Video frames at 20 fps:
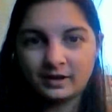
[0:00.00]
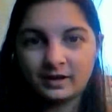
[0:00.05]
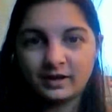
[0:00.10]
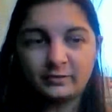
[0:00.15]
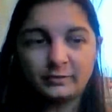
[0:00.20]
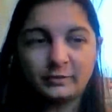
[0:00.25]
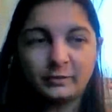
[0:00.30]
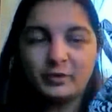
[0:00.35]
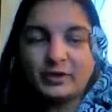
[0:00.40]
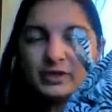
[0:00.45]
And
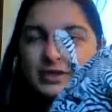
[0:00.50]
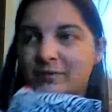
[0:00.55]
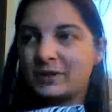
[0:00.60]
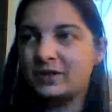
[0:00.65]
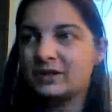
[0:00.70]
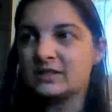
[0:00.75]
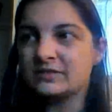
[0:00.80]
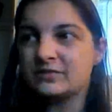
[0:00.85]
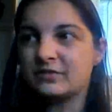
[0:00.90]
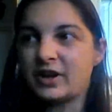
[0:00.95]
I've been wanting to
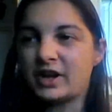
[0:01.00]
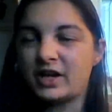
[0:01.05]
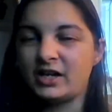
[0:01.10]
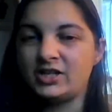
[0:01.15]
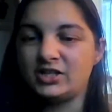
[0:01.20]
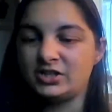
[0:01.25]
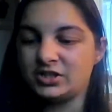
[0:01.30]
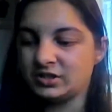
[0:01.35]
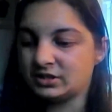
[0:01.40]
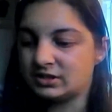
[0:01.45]
make these for
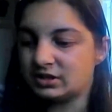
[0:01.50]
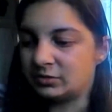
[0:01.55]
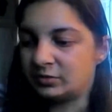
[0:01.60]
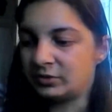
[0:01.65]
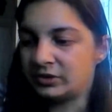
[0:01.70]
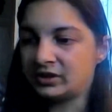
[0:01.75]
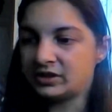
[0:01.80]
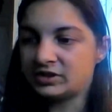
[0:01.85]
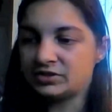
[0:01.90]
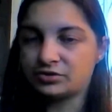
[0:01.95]
ages, so
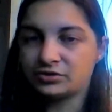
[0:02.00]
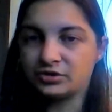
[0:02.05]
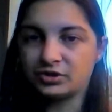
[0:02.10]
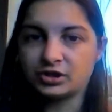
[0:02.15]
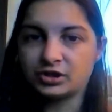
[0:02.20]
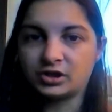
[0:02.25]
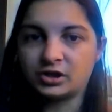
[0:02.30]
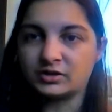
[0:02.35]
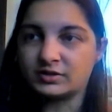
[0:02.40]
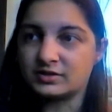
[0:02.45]
when I saw
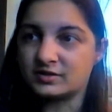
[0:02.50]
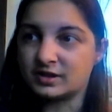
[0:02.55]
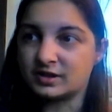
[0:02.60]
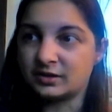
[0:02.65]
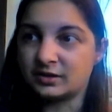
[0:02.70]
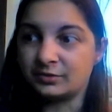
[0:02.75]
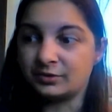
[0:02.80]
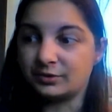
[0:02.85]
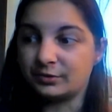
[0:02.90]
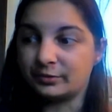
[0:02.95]
the class I was
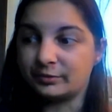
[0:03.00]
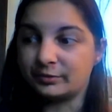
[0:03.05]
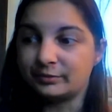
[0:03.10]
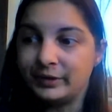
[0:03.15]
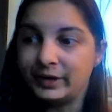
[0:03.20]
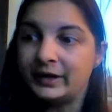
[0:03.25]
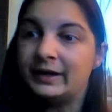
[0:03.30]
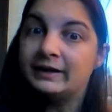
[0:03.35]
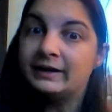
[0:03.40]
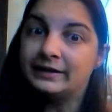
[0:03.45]
like, well,
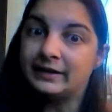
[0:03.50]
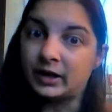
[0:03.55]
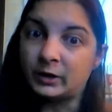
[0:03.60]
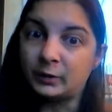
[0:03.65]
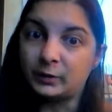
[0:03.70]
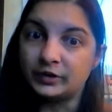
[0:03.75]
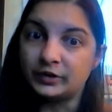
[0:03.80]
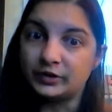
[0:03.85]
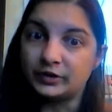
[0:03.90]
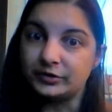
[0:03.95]

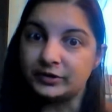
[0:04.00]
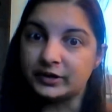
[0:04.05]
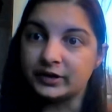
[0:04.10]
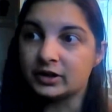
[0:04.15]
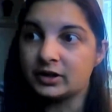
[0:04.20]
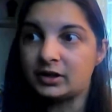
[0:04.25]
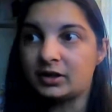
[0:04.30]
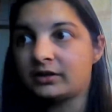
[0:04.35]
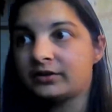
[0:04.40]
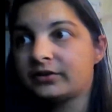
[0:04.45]
I want to do
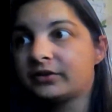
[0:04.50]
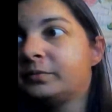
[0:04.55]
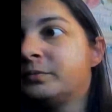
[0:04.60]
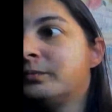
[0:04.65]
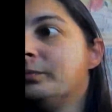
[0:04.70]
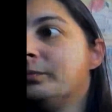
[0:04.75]
that class.